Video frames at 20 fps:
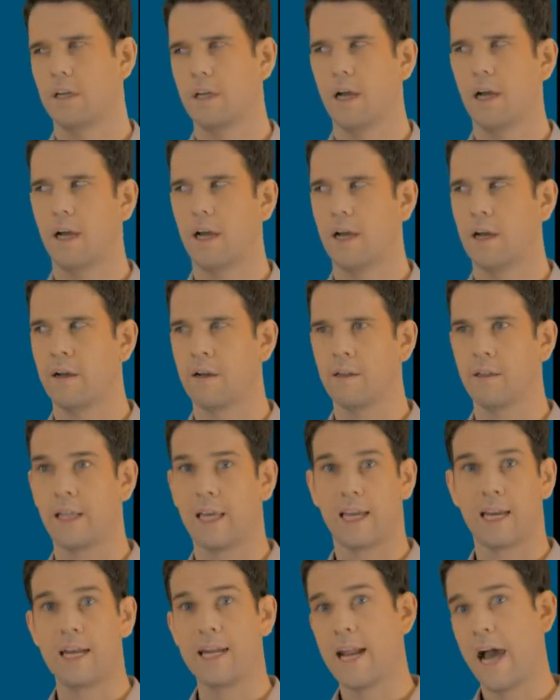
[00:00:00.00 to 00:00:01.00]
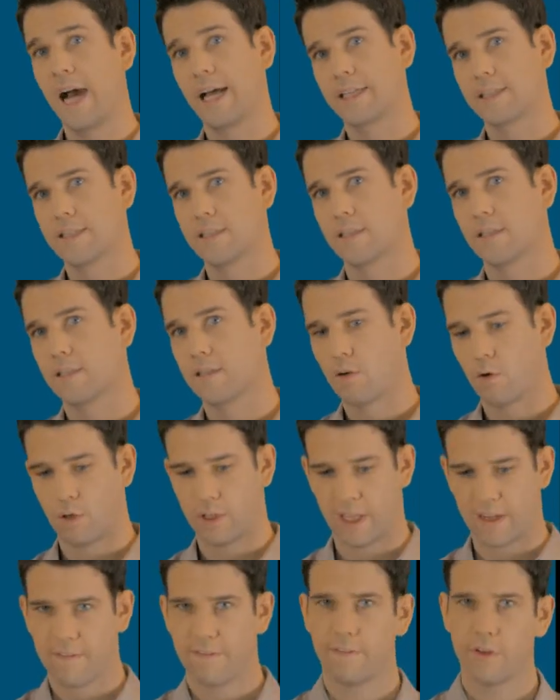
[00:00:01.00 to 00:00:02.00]
like not or
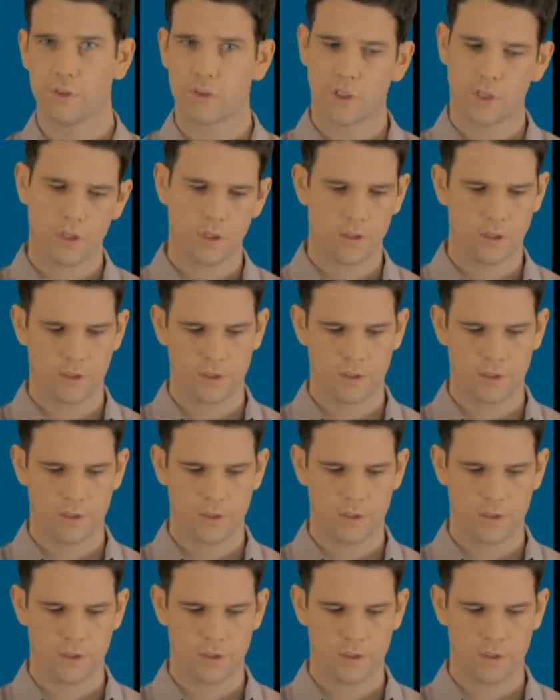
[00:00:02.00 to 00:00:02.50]
like filter.